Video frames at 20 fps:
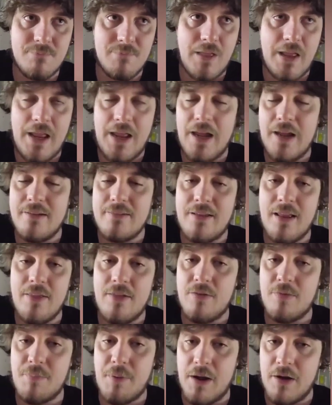the AI
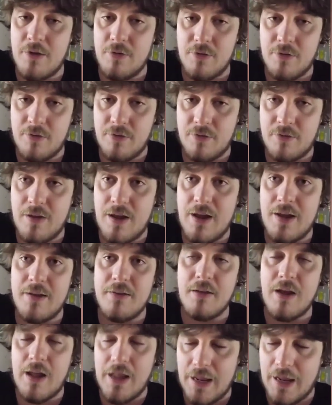death spiral
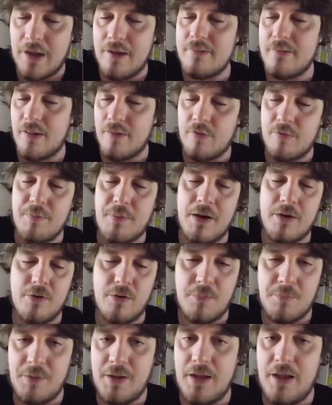aside, AI death
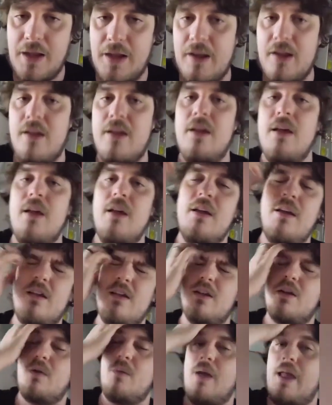spiral being
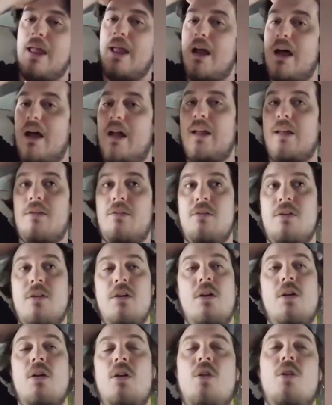you know AI
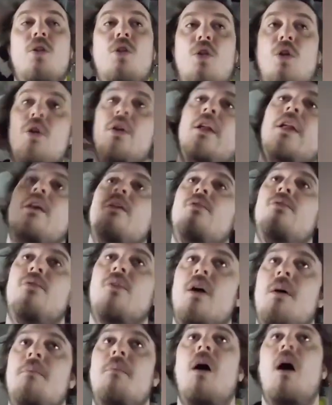learning
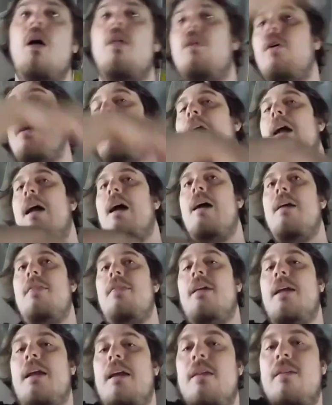from other AI
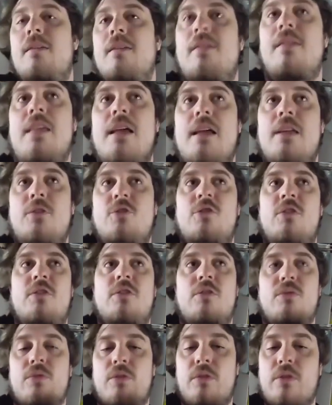things and then
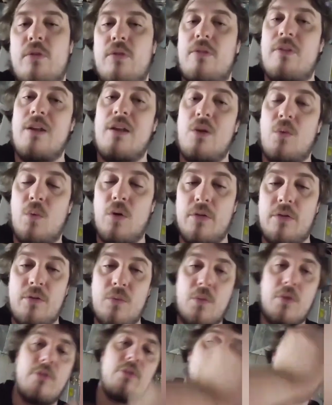just the results getting worse
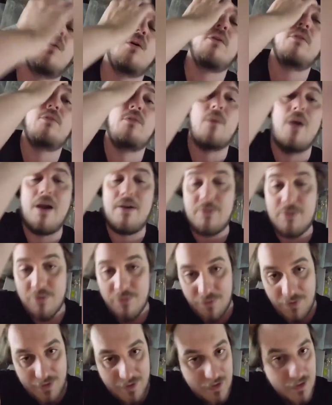and worse and worse. You have
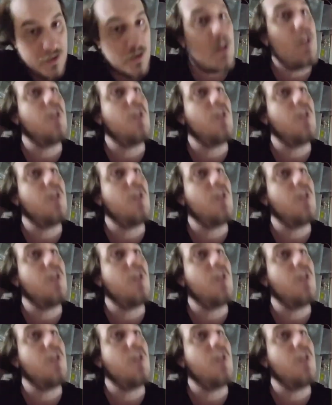to feed it